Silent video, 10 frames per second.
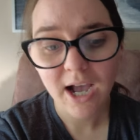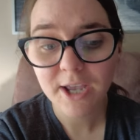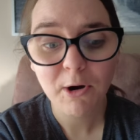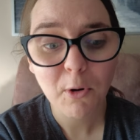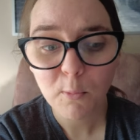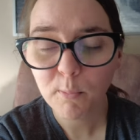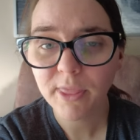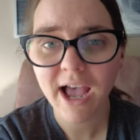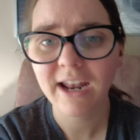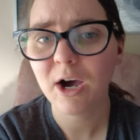I hope
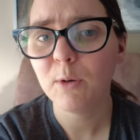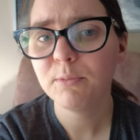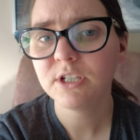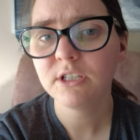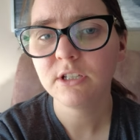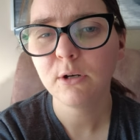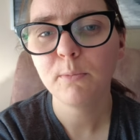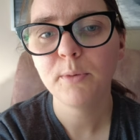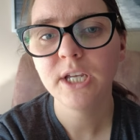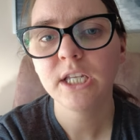that helps a little
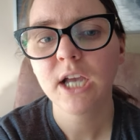bit,